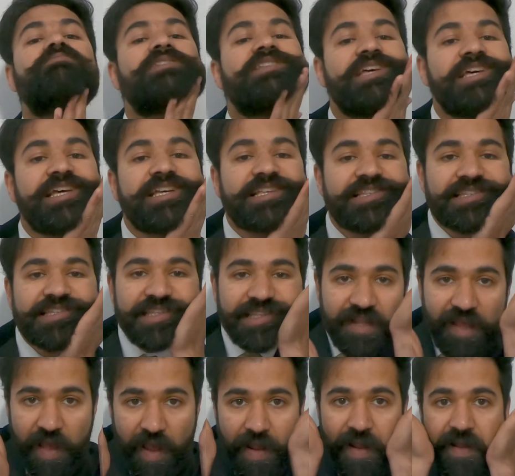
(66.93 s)

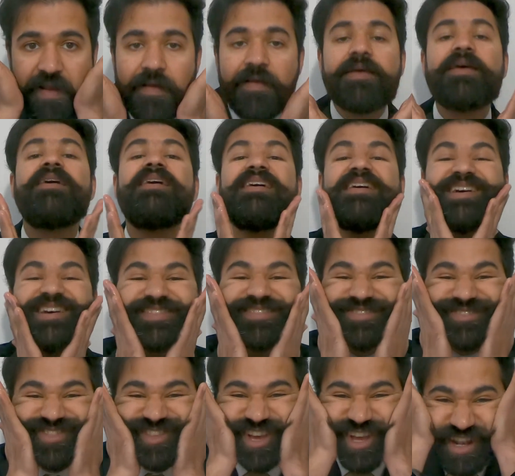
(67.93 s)
this,
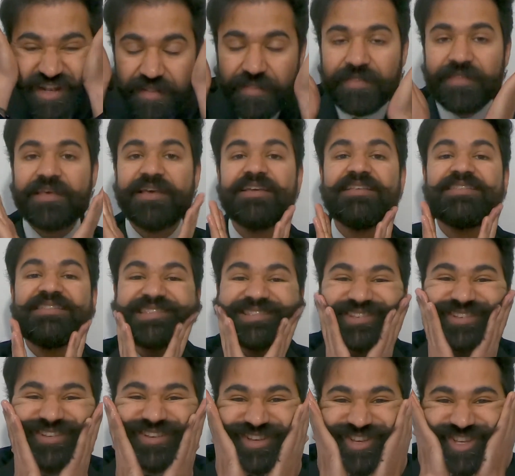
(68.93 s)
and then this.
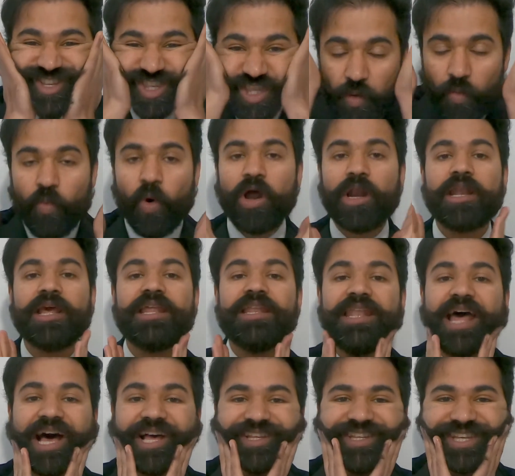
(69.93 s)
So what it
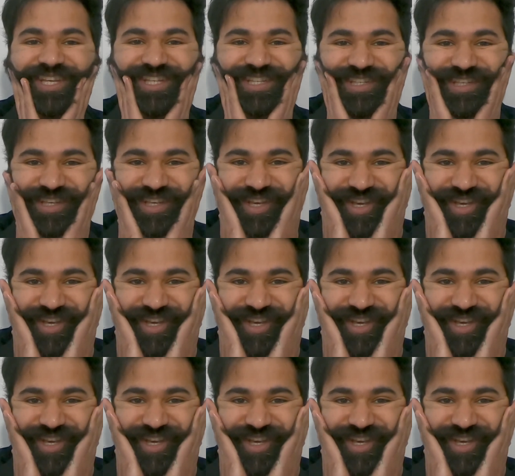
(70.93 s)
does is